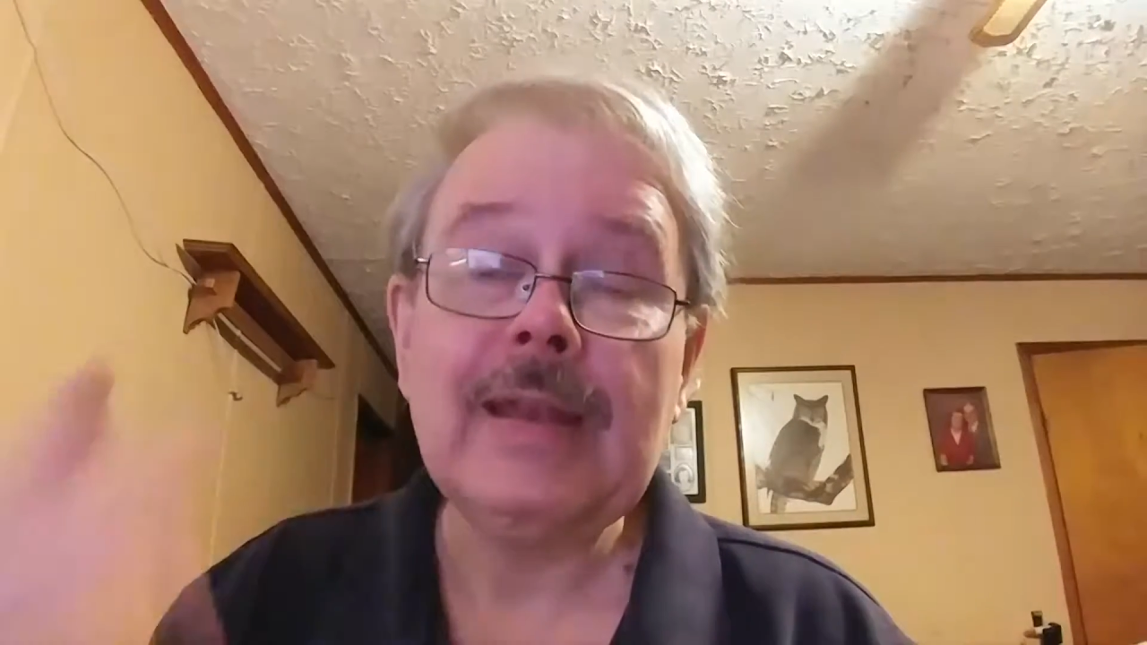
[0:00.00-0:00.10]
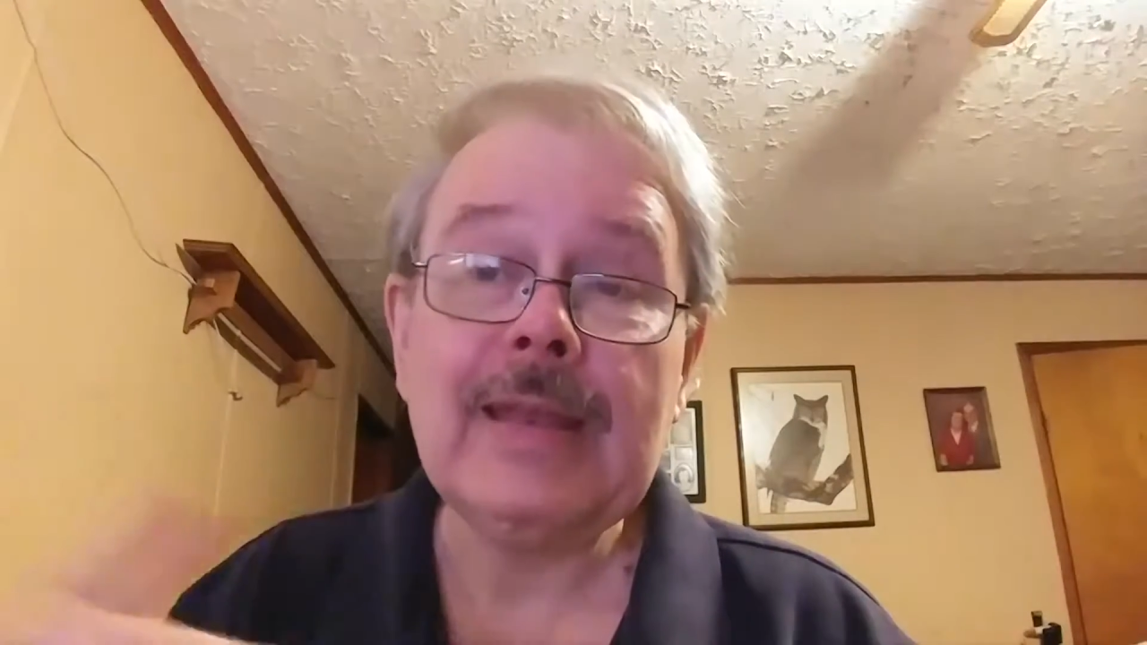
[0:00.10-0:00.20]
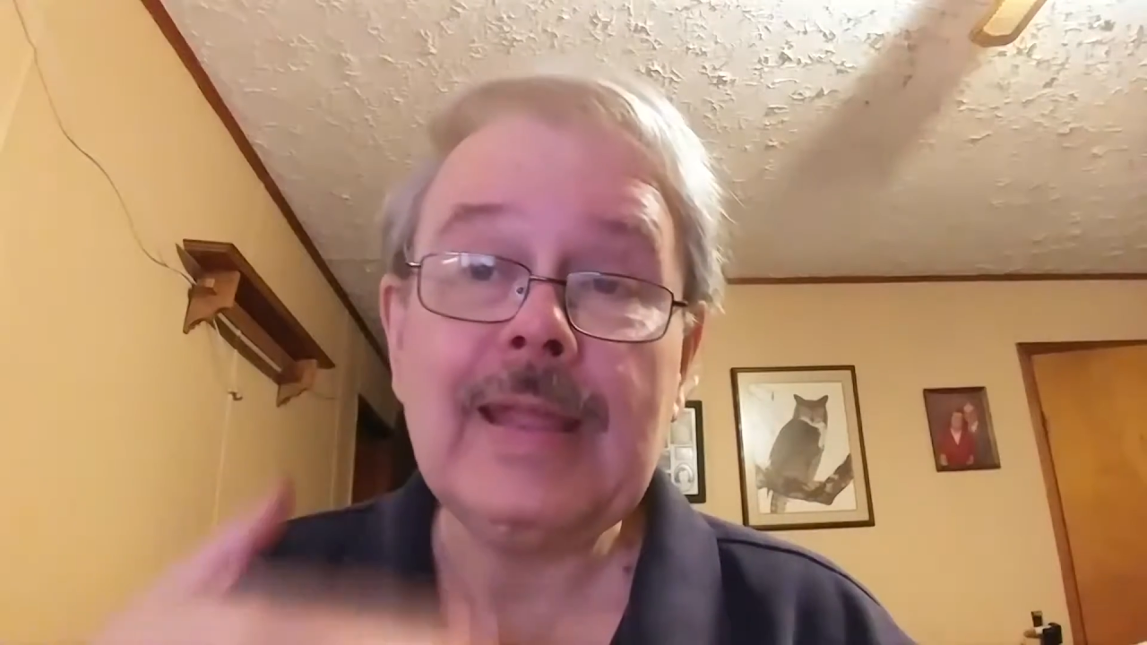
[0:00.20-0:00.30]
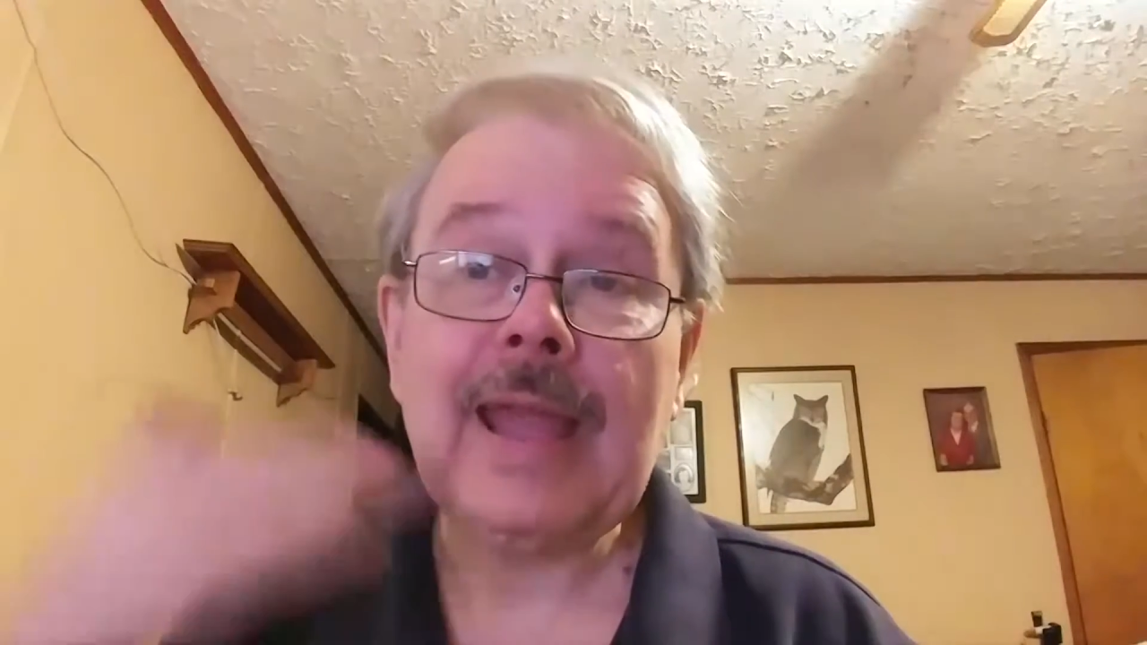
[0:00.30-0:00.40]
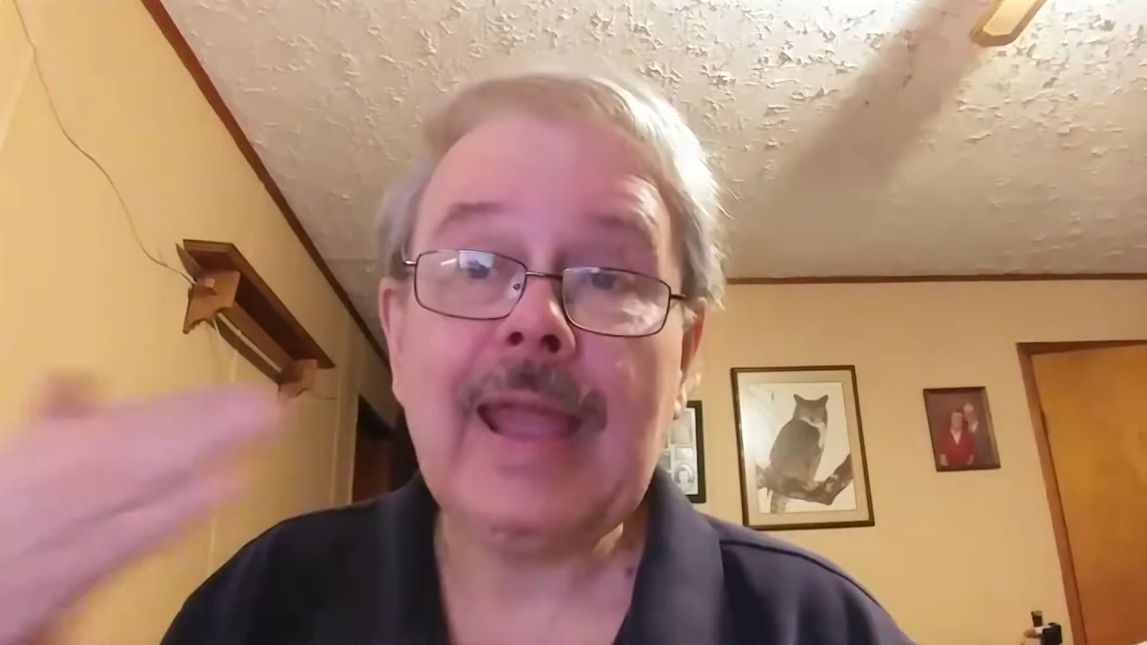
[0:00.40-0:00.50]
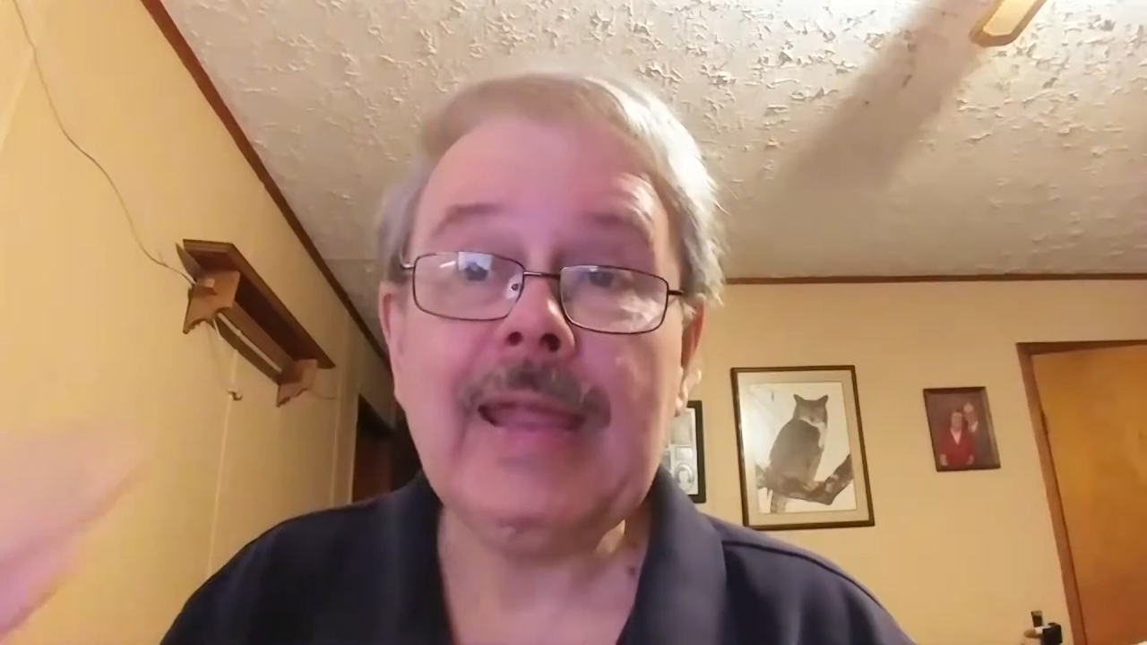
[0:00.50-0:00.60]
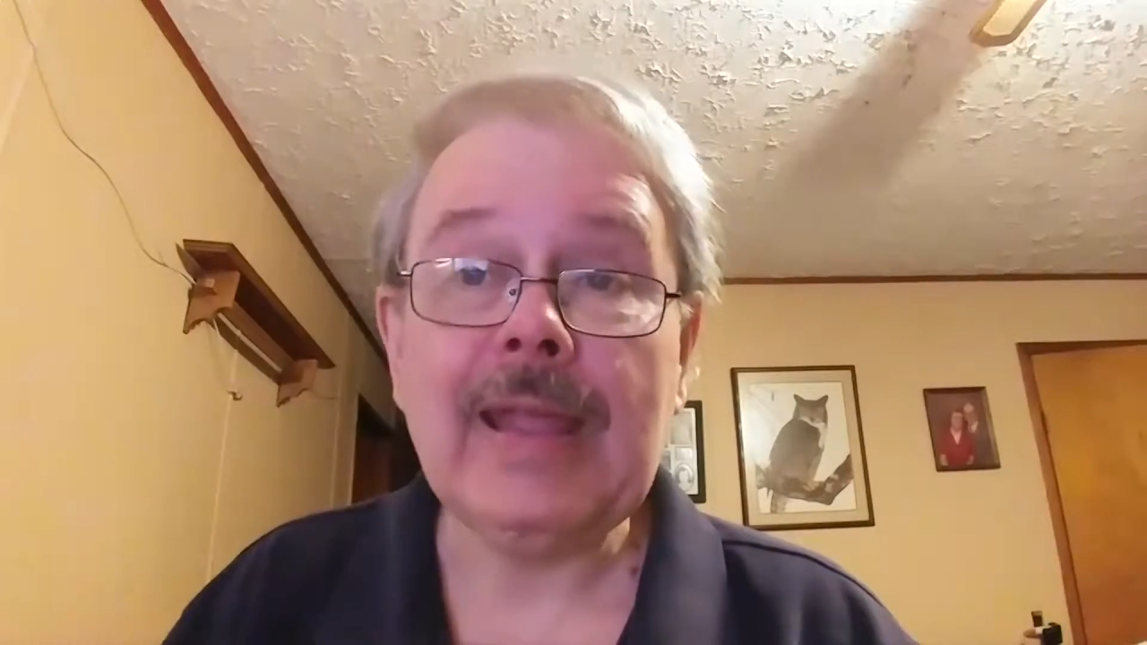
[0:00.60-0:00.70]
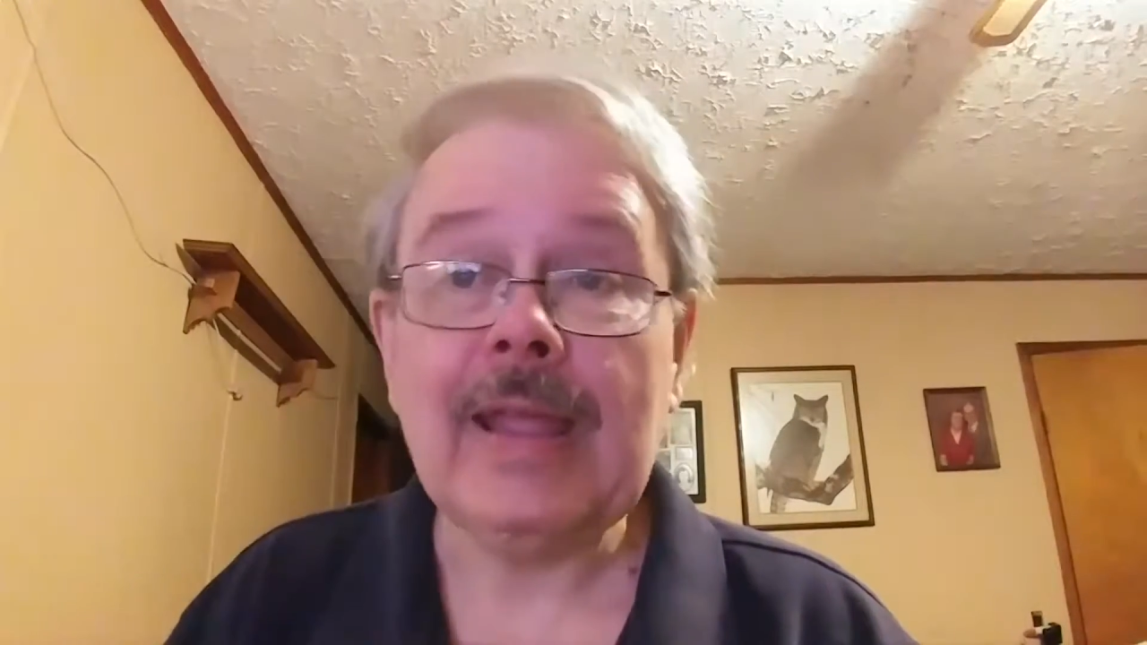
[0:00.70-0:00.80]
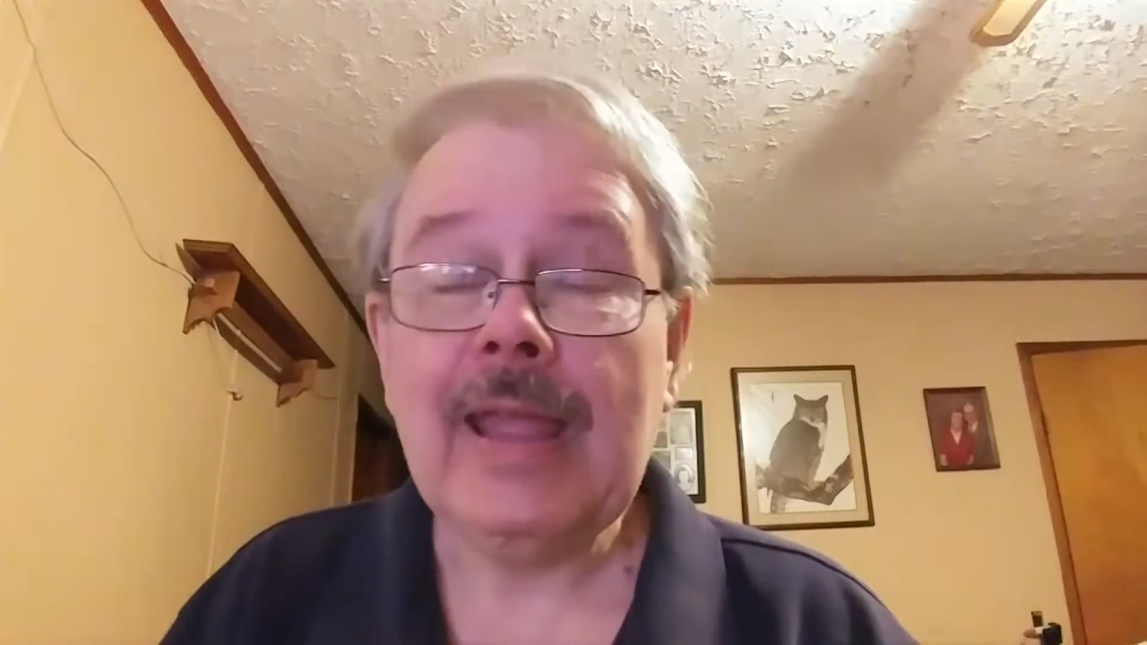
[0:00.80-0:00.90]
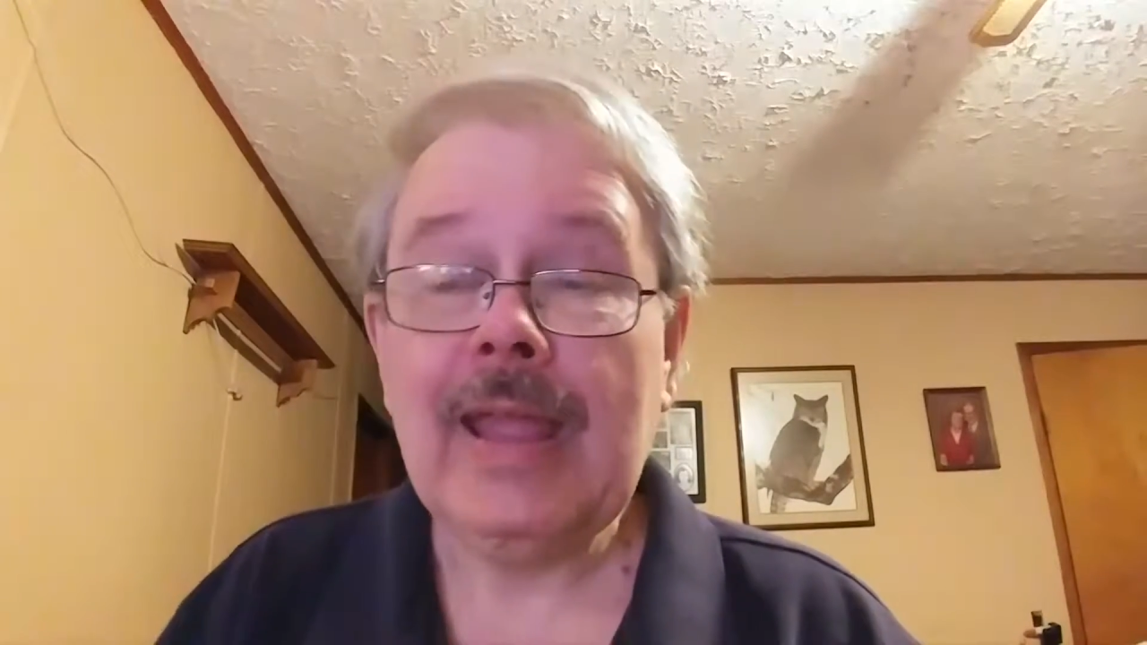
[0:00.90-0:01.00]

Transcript: decaying.